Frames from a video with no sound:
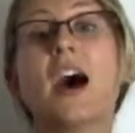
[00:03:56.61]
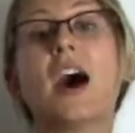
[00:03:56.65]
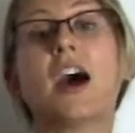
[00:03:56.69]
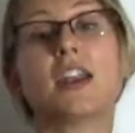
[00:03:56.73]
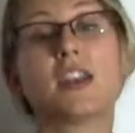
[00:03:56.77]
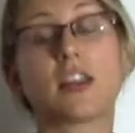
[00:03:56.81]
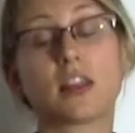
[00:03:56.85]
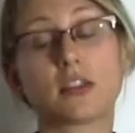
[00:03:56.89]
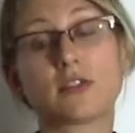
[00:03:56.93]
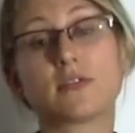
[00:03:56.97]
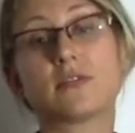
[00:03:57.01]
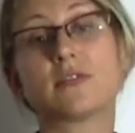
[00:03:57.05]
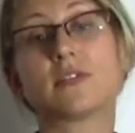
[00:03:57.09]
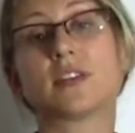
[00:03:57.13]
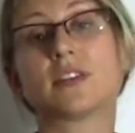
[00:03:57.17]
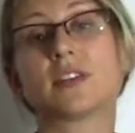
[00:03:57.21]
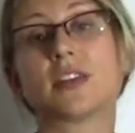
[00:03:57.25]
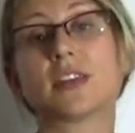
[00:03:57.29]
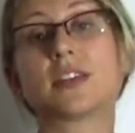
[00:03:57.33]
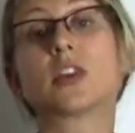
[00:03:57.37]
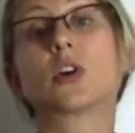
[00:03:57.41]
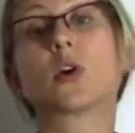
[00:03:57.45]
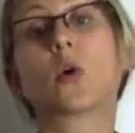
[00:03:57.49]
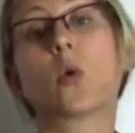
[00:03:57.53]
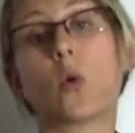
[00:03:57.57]
another thing
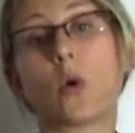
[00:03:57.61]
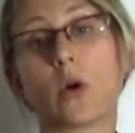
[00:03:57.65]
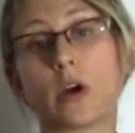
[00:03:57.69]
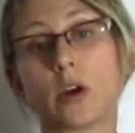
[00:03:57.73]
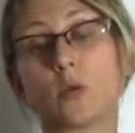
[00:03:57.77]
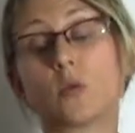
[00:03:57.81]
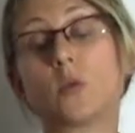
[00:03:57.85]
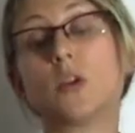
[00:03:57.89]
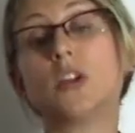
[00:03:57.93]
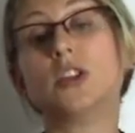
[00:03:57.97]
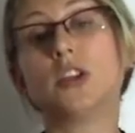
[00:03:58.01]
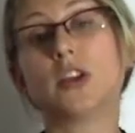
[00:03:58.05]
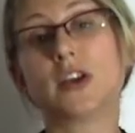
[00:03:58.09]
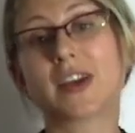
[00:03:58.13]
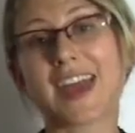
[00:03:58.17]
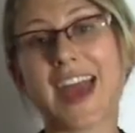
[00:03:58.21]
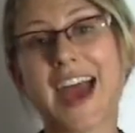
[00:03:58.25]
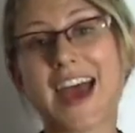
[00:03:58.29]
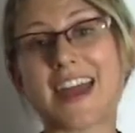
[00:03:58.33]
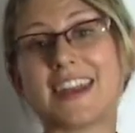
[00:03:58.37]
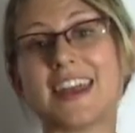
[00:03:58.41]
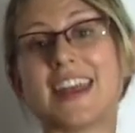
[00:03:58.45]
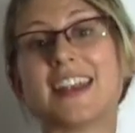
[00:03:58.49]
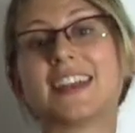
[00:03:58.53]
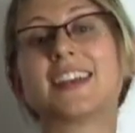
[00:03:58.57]
that the court will look
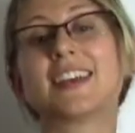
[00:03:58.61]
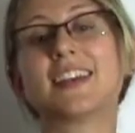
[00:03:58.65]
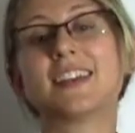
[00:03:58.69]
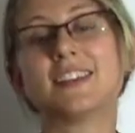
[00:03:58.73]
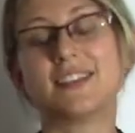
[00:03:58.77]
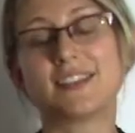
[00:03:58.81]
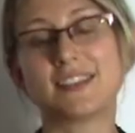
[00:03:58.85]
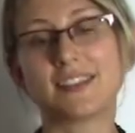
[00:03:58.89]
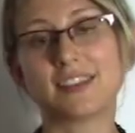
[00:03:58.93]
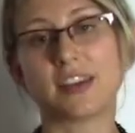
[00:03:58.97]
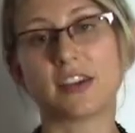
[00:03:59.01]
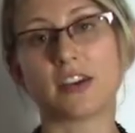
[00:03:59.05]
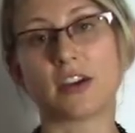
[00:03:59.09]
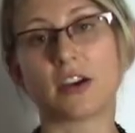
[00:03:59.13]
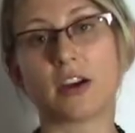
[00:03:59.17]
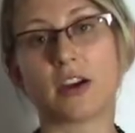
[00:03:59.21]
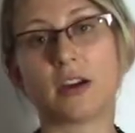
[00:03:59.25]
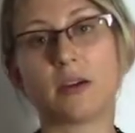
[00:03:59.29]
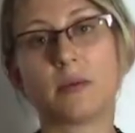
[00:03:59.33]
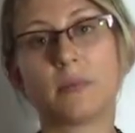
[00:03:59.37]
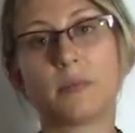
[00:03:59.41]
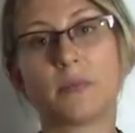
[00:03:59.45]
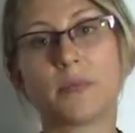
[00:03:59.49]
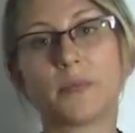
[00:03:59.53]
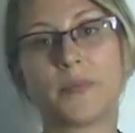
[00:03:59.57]
at and
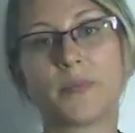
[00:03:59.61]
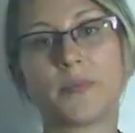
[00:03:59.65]
consider.